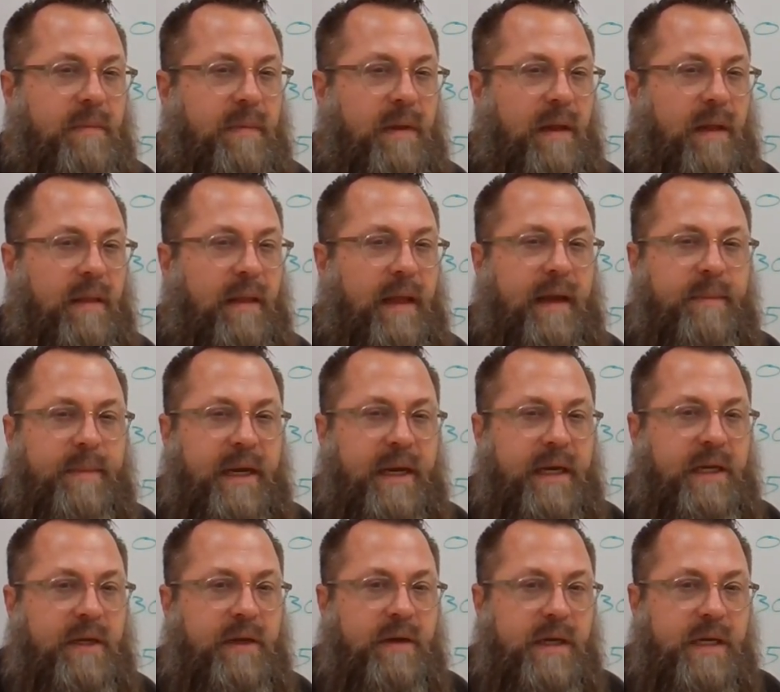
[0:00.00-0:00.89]
A lot of my
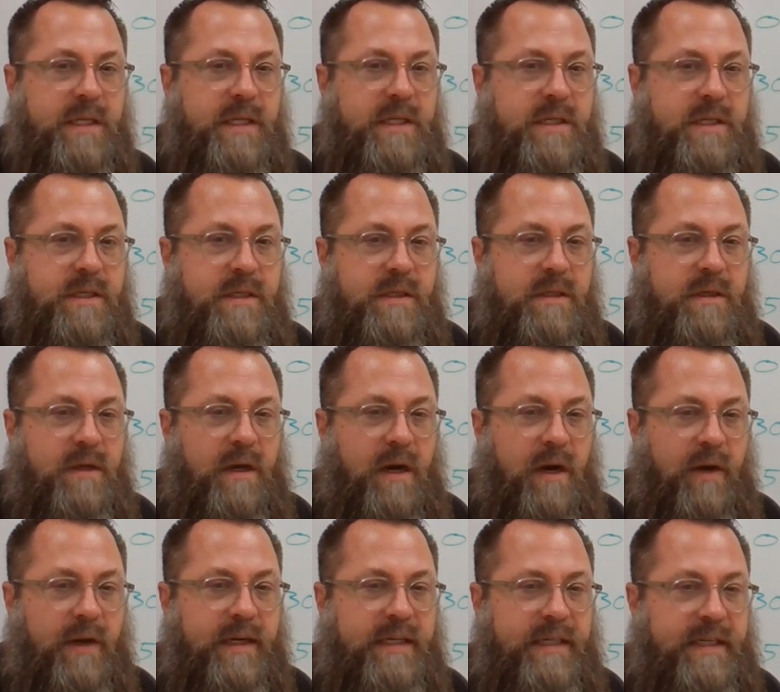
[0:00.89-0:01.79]
units
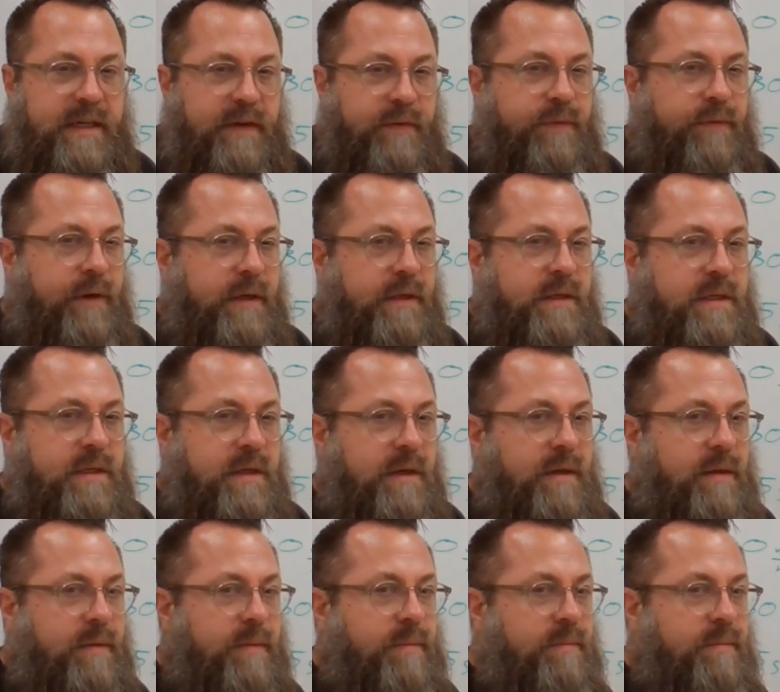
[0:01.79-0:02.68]
are in different
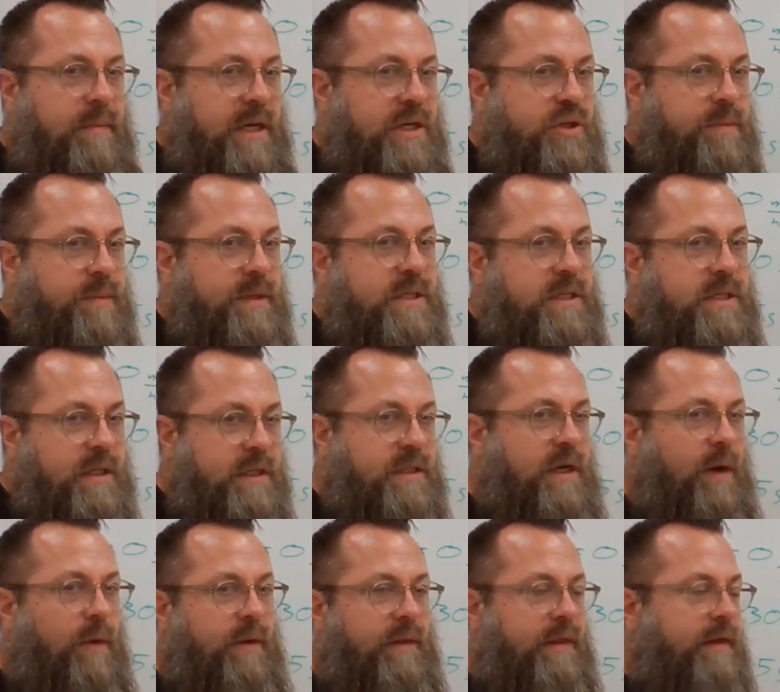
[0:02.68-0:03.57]
measurements.
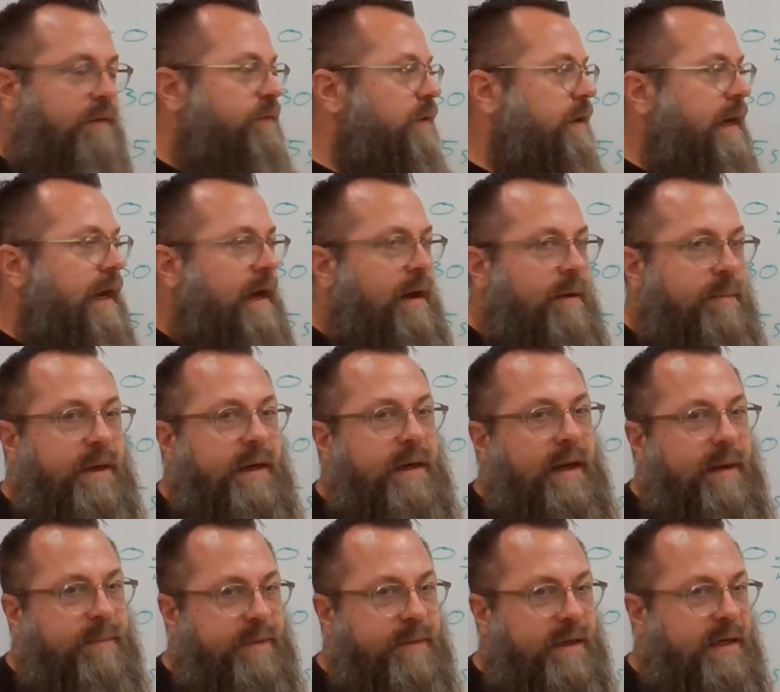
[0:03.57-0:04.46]
Let's go with it for now,
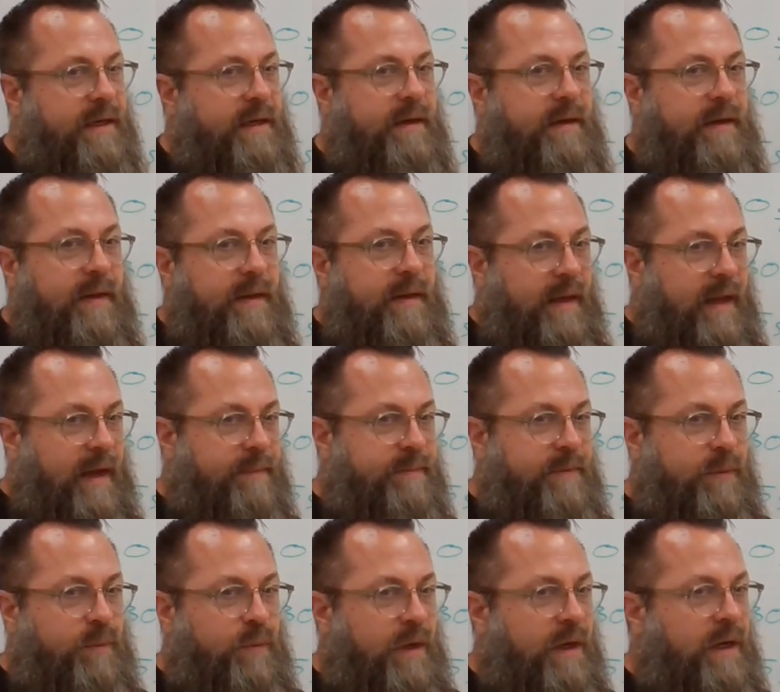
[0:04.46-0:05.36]
but
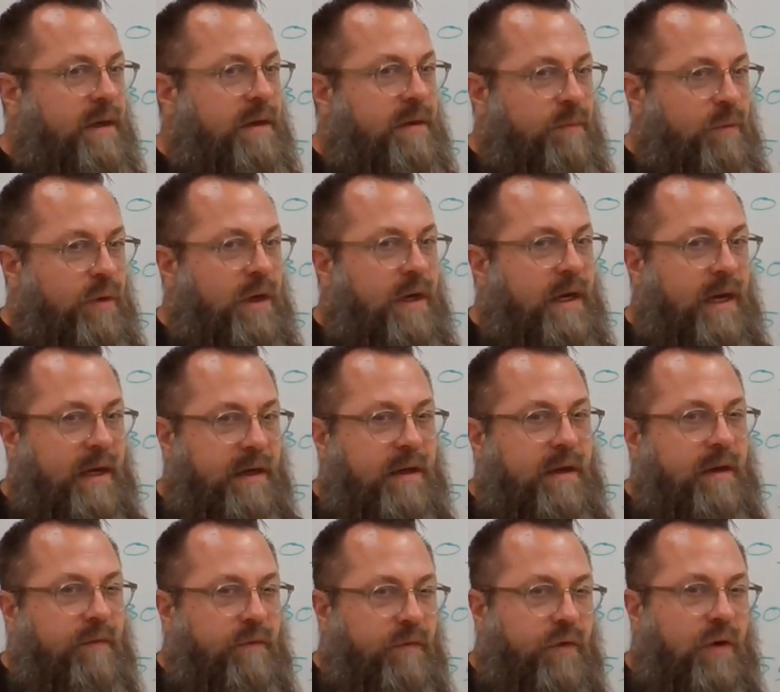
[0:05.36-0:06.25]
we're gonna work on
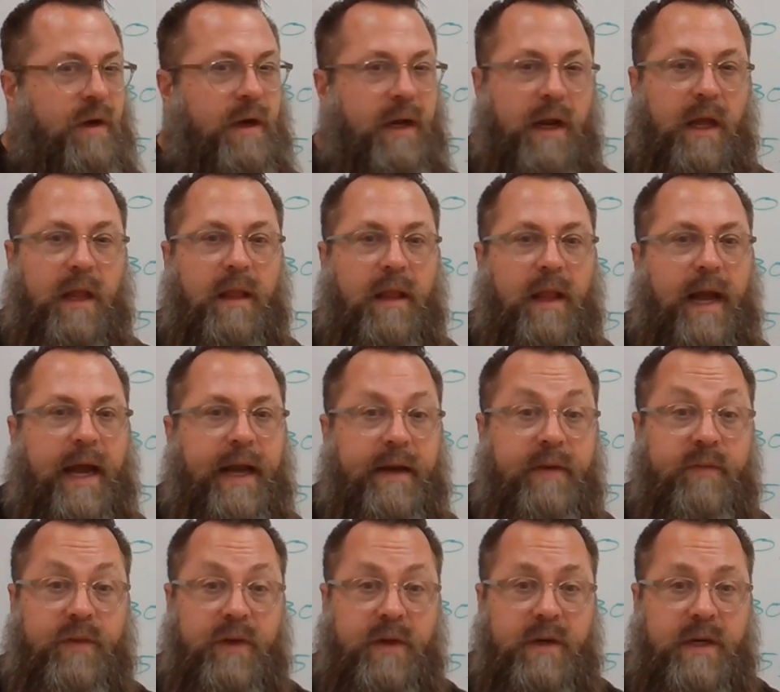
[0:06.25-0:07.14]
converting a lot
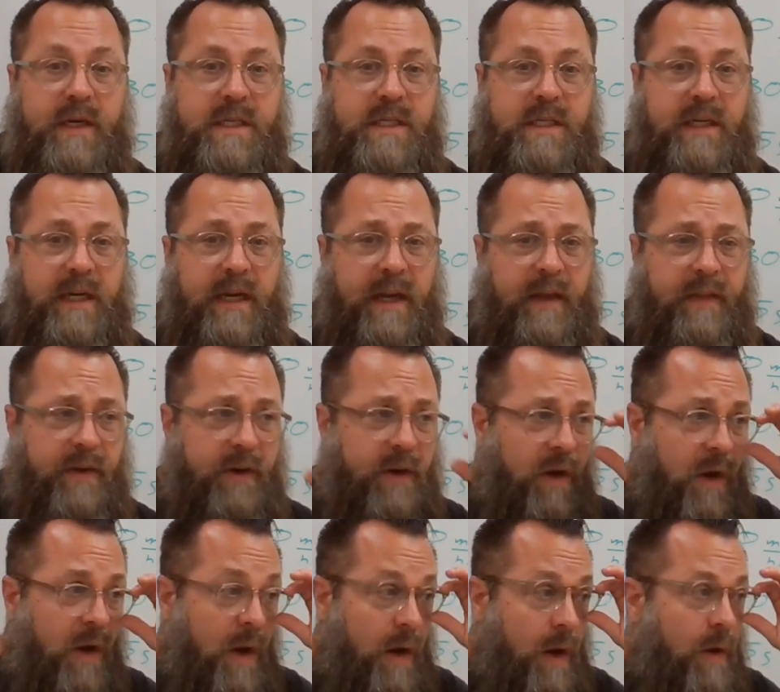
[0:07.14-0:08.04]
of units
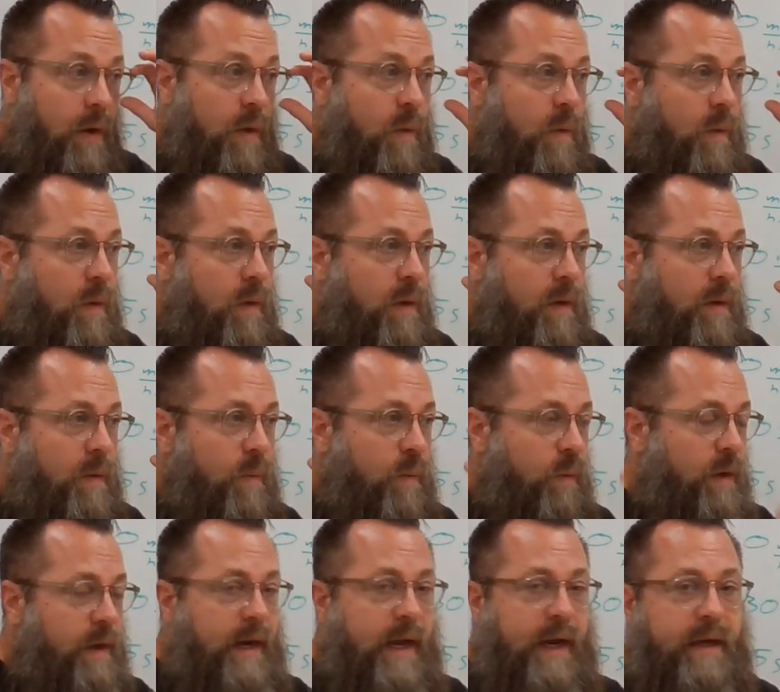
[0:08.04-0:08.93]
together.
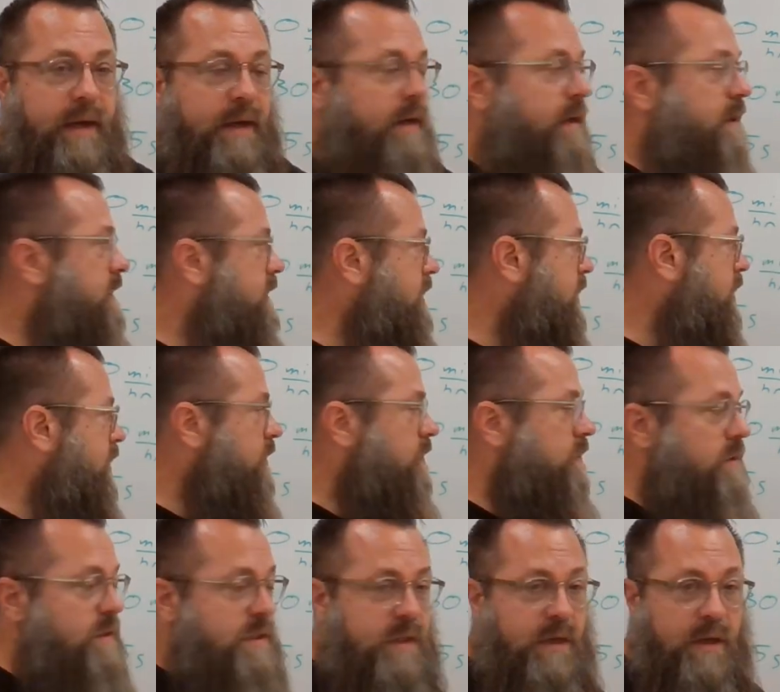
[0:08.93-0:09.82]
We're not gonna
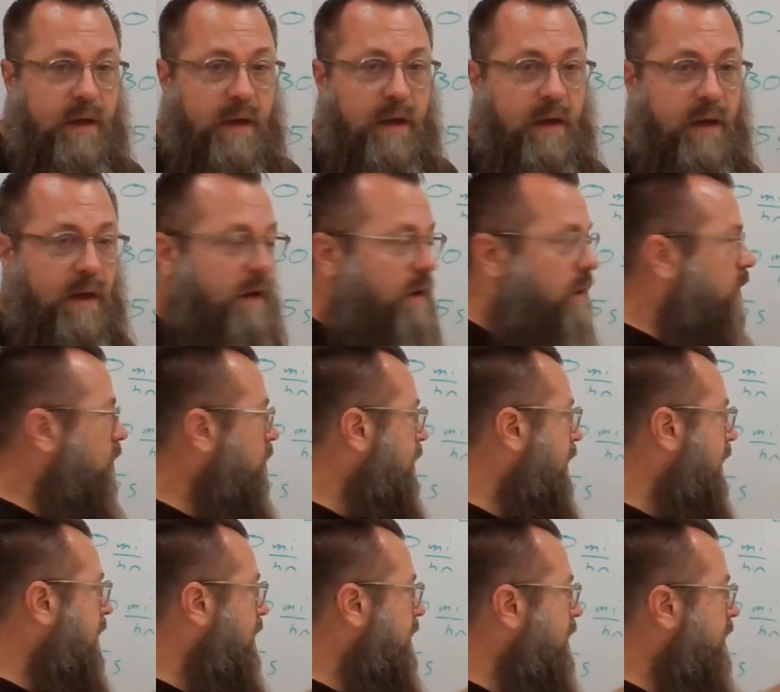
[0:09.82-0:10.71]
use a whole
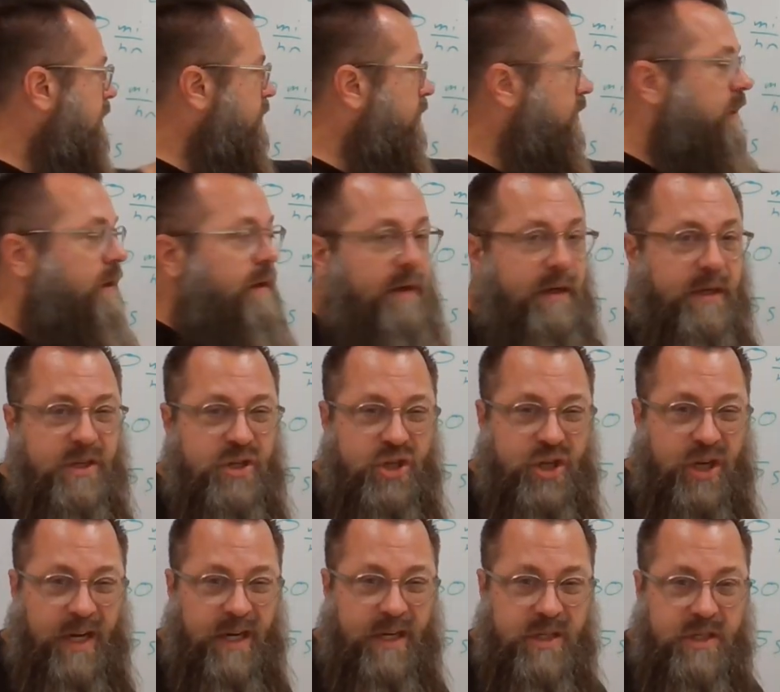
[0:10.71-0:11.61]
lot of
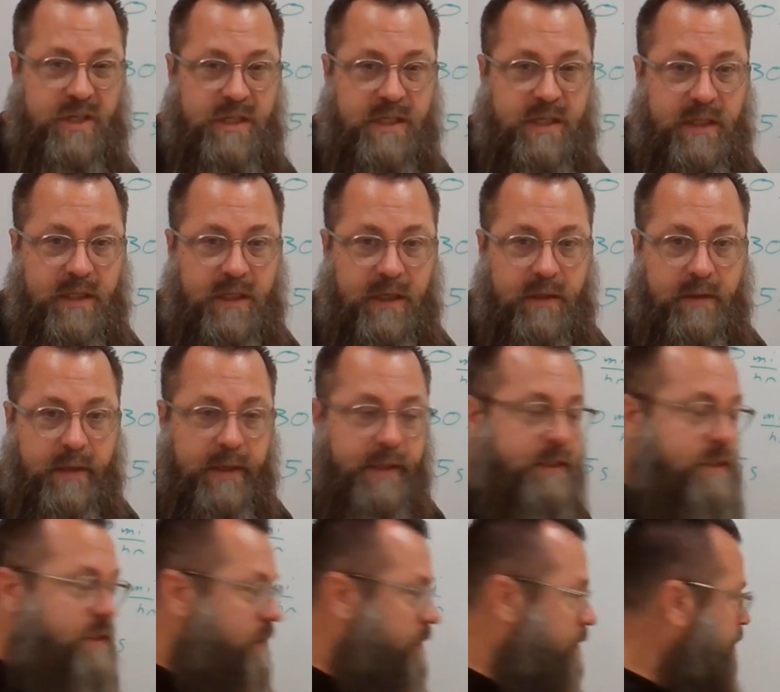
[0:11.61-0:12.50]
changes in
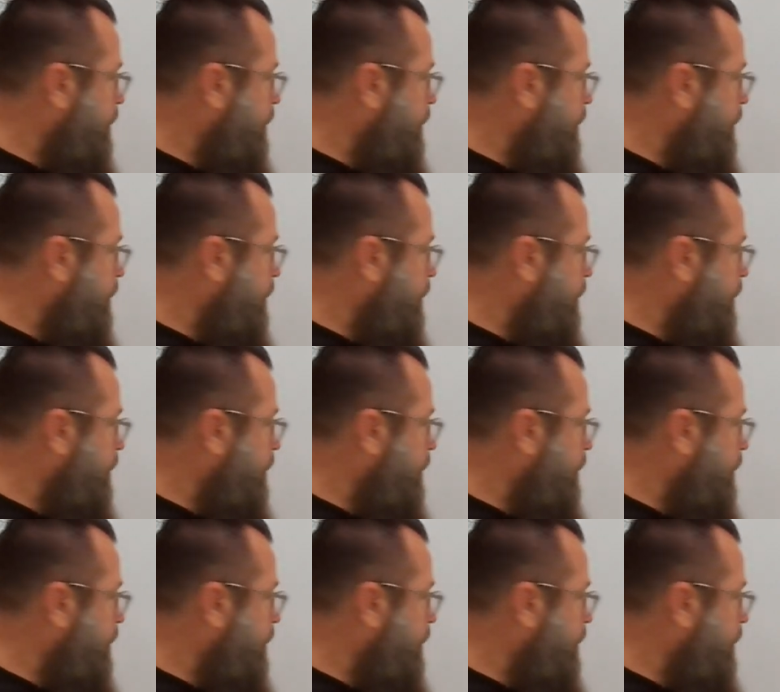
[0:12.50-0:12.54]
units,